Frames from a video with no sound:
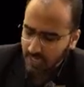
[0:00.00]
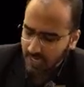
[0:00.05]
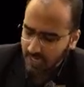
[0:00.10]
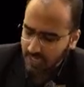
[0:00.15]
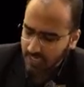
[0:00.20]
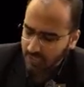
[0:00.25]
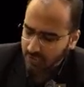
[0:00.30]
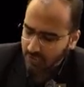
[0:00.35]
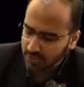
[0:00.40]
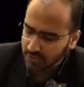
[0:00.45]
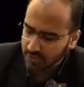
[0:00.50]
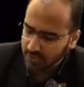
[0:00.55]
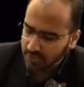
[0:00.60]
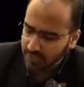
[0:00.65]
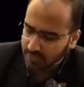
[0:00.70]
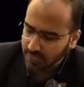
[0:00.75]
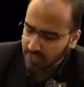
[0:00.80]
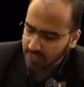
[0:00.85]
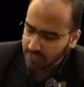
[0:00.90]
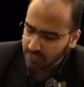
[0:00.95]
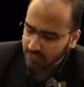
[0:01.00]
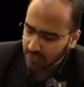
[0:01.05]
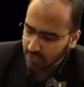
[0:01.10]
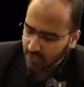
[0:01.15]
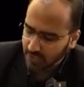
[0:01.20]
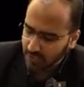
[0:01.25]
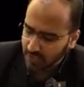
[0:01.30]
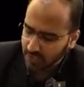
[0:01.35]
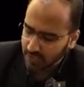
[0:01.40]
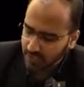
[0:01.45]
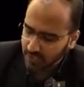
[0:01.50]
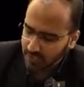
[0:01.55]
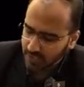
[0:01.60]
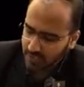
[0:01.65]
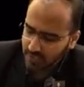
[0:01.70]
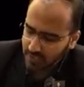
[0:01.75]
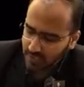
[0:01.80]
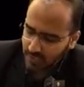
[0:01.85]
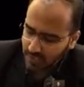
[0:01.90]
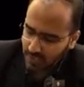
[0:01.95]
Antonox means what?
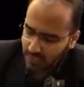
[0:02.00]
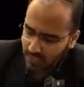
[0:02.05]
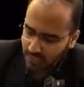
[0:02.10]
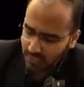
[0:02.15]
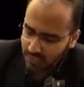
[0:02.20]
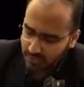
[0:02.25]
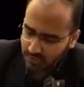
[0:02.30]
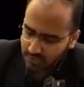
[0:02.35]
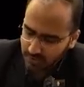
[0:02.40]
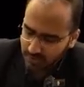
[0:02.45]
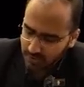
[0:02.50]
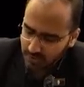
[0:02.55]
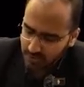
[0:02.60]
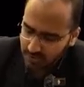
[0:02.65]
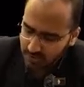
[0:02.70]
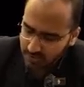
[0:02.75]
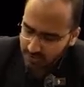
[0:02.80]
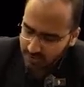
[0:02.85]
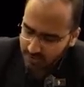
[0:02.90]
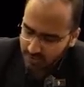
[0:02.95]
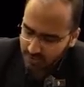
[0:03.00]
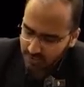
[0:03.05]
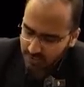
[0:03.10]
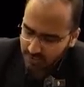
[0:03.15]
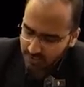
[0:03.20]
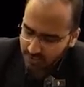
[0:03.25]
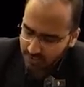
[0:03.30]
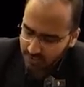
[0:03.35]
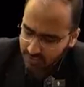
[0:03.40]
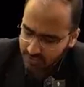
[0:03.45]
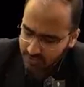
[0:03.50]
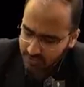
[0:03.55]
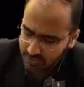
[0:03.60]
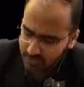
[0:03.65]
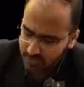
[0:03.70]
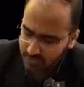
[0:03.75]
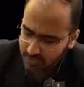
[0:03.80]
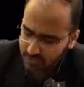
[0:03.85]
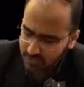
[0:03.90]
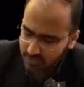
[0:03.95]
Antonox
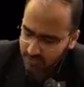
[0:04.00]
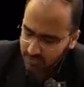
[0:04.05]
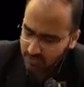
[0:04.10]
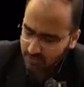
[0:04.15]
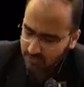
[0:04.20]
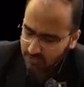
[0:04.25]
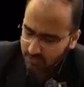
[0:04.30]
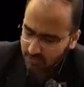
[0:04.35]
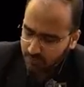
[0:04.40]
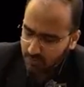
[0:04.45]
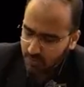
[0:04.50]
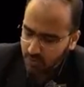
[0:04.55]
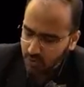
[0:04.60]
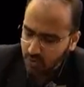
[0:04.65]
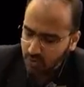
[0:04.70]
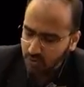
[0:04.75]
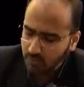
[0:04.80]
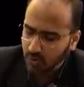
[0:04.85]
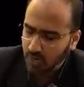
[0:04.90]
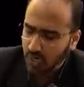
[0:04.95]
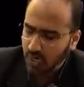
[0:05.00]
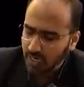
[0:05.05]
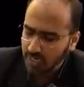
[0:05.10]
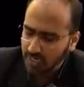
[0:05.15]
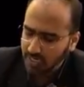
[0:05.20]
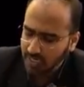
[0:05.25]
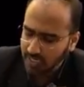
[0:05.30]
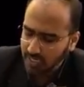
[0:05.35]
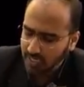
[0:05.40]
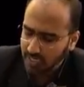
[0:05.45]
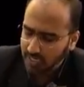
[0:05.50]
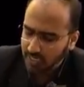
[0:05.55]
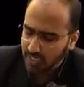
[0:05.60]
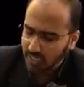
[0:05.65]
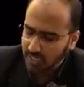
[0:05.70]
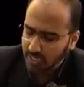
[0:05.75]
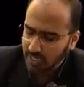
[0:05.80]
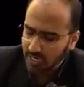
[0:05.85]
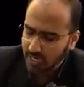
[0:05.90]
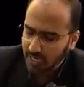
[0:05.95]
is blue
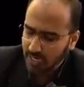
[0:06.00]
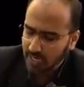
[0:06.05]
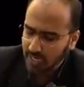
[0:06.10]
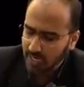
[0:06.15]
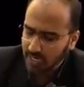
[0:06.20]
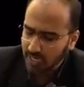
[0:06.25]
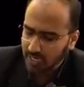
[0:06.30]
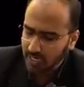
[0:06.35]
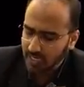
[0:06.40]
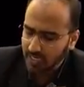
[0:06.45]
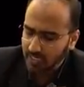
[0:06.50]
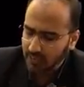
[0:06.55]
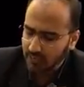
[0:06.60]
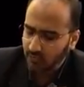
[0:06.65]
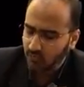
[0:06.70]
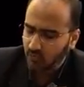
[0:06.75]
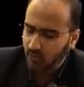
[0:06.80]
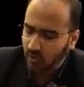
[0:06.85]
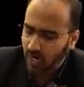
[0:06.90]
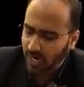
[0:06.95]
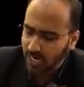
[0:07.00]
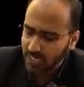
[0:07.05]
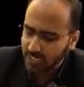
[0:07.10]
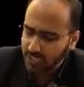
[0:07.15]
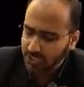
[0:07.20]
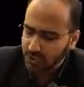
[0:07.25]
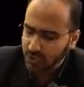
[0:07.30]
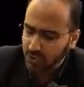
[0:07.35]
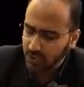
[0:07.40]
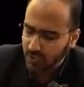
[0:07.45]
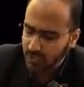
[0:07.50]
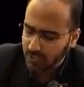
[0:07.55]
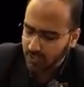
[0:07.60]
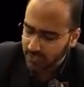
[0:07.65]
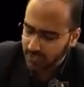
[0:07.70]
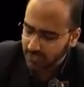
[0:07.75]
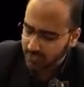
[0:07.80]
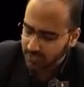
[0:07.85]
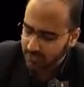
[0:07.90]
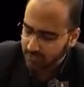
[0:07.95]
body and white
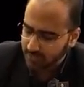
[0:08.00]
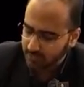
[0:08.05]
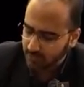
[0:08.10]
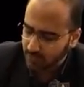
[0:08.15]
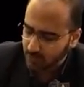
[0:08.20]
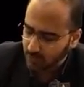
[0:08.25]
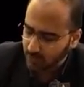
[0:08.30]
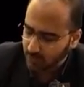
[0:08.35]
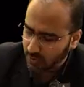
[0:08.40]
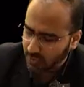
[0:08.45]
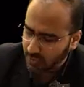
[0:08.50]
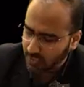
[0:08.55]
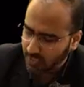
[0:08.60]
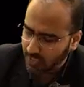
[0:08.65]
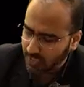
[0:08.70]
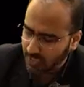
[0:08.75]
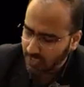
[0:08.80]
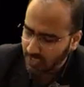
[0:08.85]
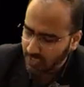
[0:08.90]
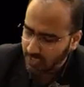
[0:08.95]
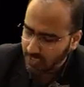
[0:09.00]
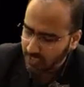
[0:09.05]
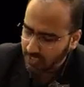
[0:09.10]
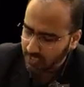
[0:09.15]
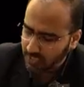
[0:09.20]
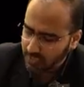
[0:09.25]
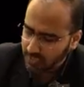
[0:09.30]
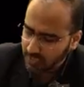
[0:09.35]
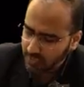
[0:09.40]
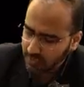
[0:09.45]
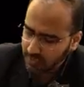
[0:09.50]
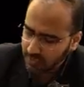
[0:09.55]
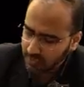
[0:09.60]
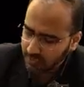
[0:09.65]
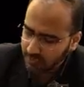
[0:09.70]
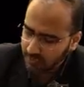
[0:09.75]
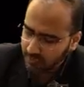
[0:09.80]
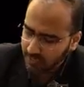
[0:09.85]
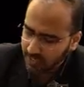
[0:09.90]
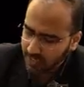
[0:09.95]
shoulders. Blue body and
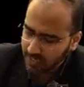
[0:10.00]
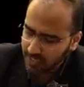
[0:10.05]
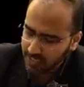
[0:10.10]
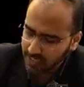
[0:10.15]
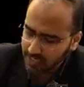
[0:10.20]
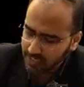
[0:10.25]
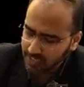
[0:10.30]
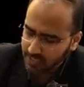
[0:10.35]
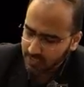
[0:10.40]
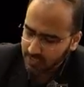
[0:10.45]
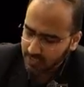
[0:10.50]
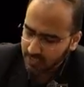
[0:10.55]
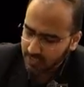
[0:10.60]
white